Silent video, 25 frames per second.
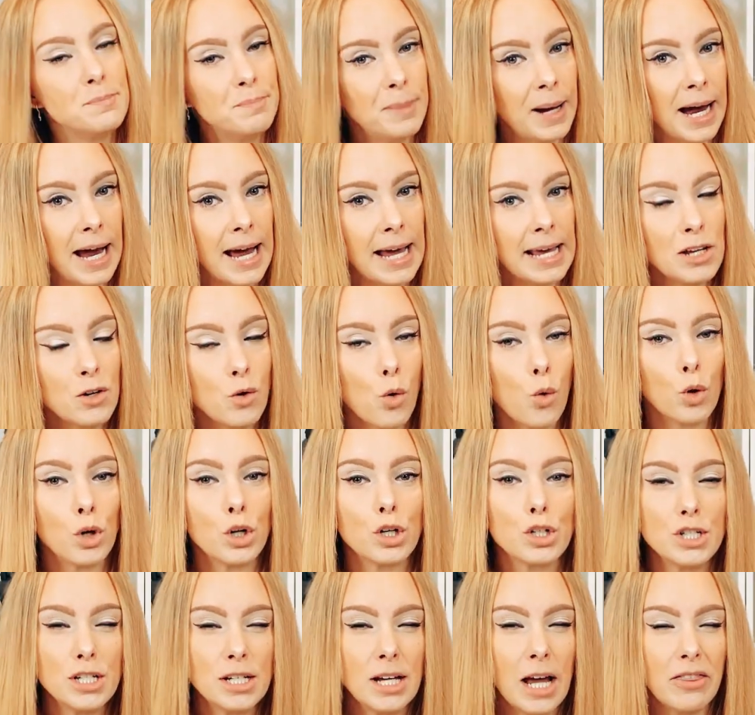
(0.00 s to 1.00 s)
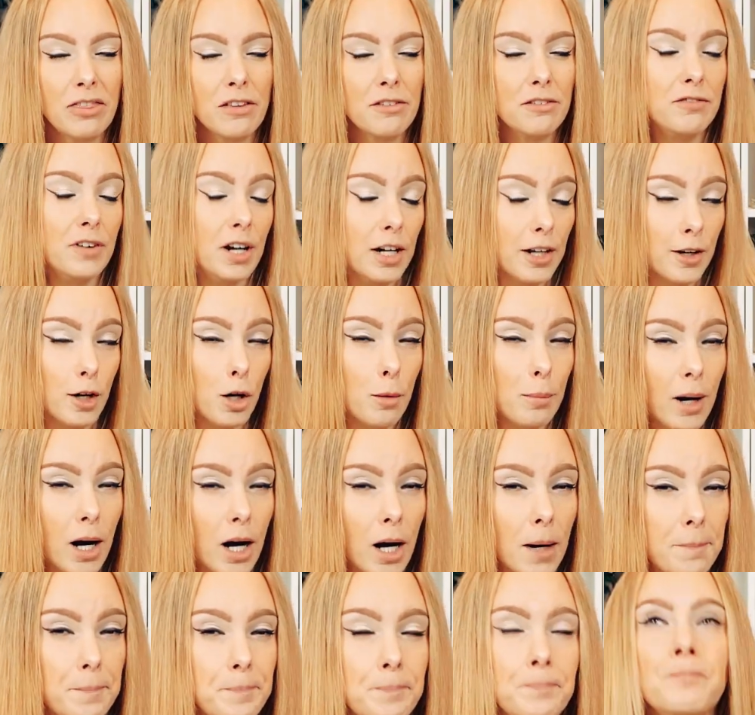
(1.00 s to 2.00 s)
bag in order to get the Funko
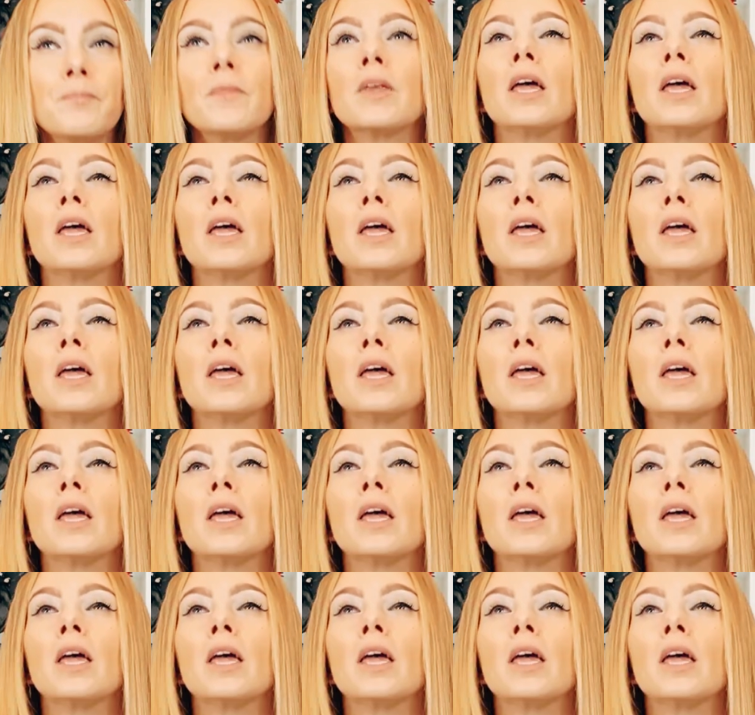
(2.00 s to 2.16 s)
Pop.